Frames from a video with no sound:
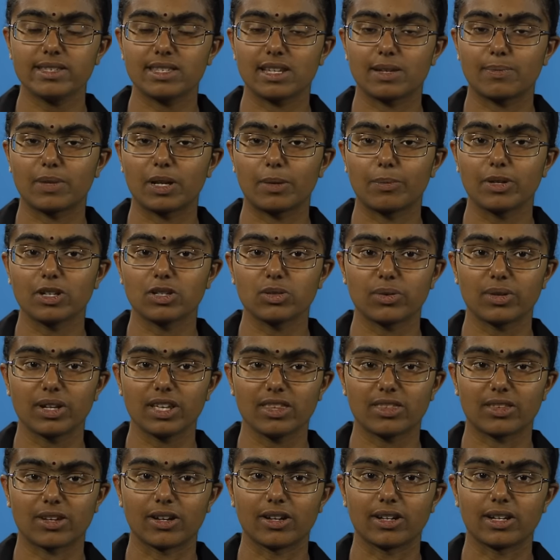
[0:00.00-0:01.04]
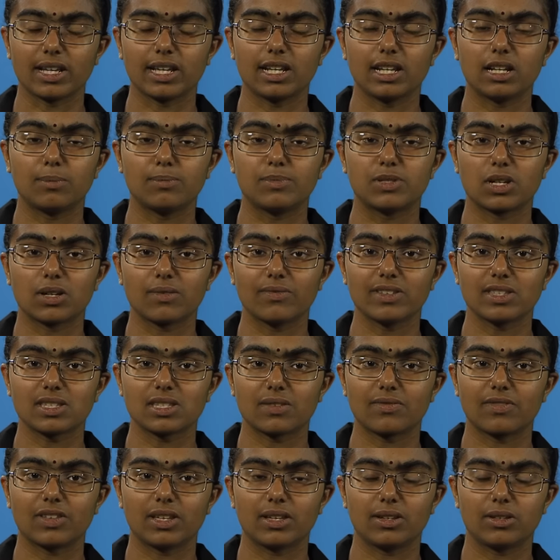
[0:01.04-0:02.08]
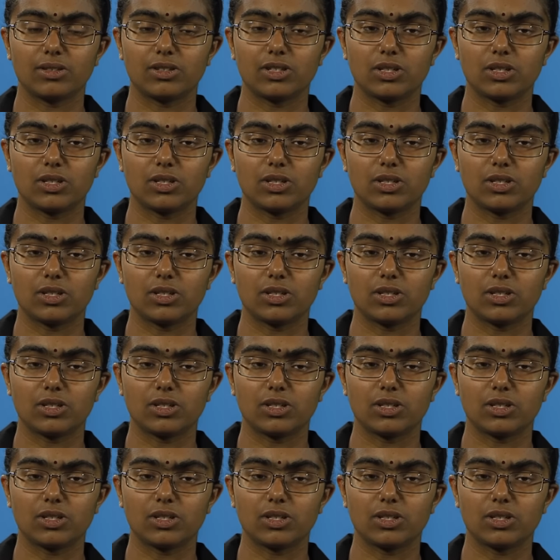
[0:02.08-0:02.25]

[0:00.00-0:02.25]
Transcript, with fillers: September 23rd in observance of the